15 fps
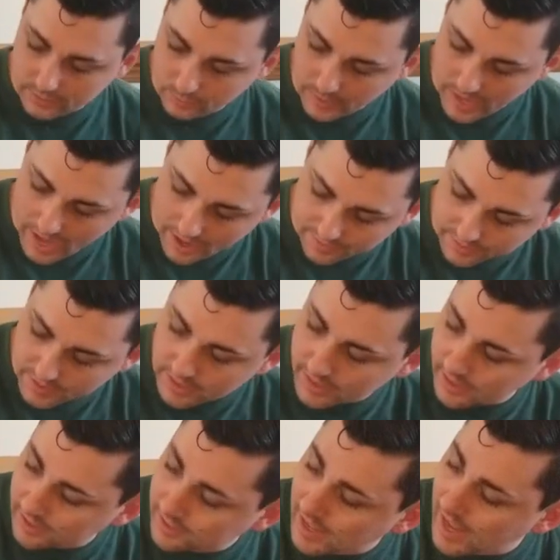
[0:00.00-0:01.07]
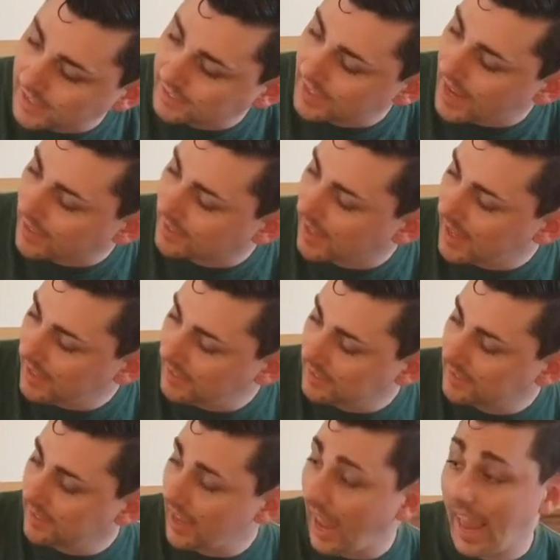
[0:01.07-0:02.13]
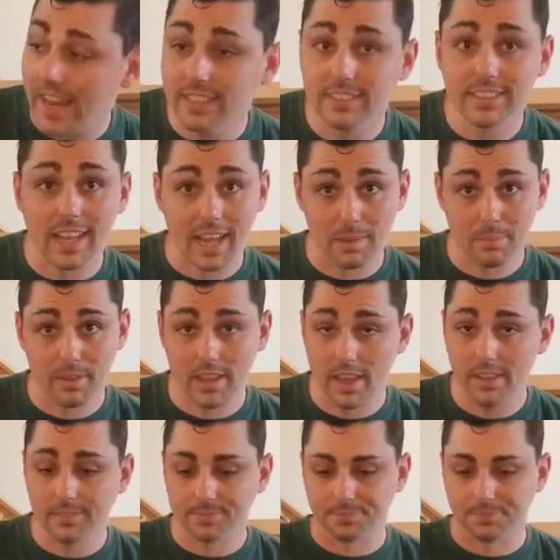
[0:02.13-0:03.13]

we have the Contact Haze Hazy IPA.